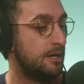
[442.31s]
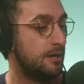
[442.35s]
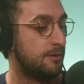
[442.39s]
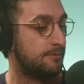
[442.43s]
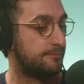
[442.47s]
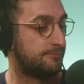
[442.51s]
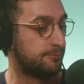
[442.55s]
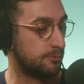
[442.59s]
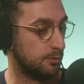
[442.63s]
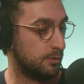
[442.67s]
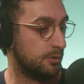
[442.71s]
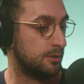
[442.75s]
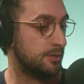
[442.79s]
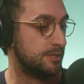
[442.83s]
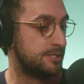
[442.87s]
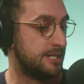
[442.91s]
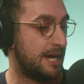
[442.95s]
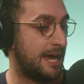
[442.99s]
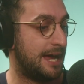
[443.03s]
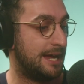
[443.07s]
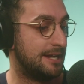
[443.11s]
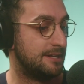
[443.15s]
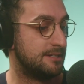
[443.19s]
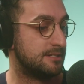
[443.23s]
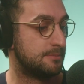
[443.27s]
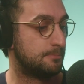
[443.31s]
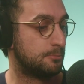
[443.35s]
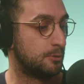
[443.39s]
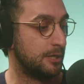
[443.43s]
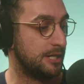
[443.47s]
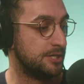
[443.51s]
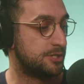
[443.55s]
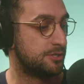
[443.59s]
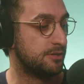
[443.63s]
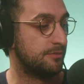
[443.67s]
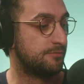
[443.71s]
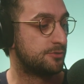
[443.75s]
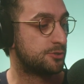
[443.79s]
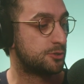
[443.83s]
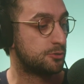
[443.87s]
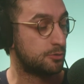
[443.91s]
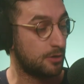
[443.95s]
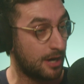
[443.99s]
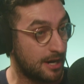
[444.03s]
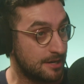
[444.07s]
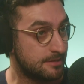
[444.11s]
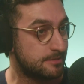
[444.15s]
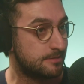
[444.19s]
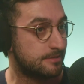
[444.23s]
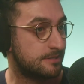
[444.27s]
fraud, and breach of
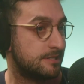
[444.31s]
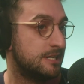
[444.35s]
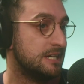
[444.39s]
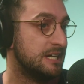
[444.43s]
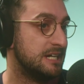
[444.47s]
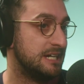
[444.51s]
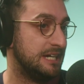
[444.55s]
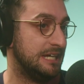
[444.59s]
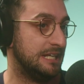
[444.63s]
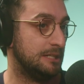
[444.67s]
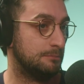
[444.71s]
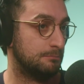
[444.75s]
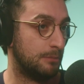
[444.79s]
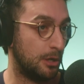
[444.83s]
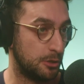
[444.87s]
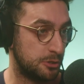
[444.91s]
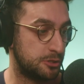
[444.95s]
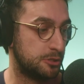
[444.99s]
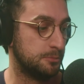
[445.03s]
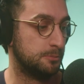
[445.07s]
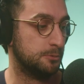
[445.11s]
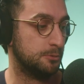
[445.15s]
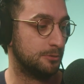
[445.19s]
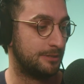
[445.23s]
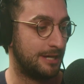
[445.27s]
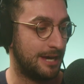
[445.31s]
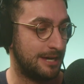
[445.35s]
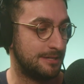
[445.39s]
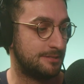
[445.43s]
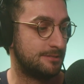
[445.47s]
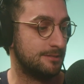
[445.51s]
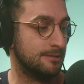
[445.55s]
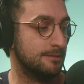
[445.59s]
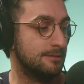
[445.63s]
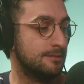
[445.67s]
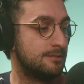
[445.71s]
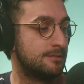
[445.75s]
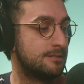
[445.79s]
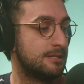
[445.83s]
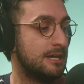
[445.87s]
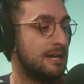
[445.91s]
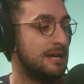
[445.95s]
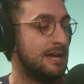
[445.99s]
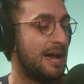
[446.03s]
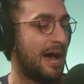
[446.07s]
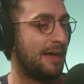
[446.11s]
trust in multiple cases.